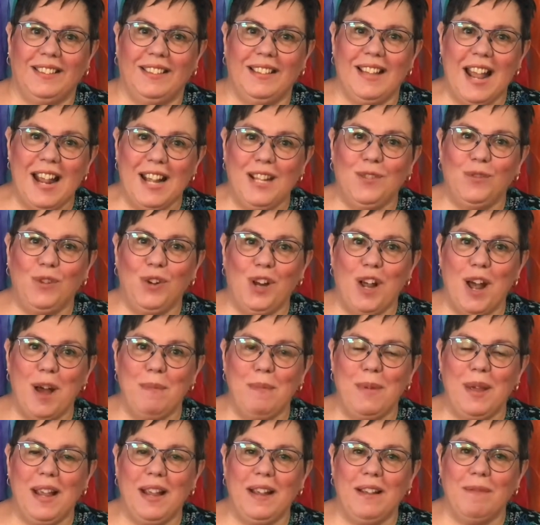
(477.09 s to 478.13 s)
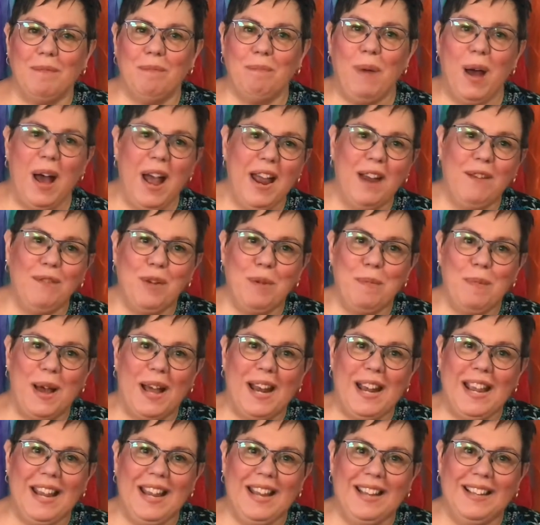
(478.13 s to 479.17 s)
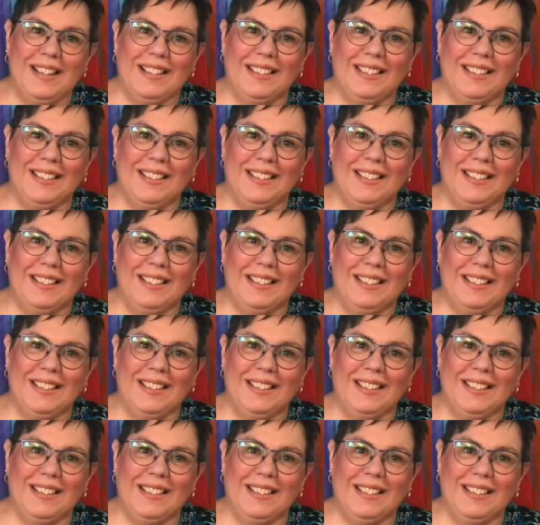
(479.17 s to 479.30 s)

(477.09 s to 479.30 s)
Thanks for coming. Bye, everybody.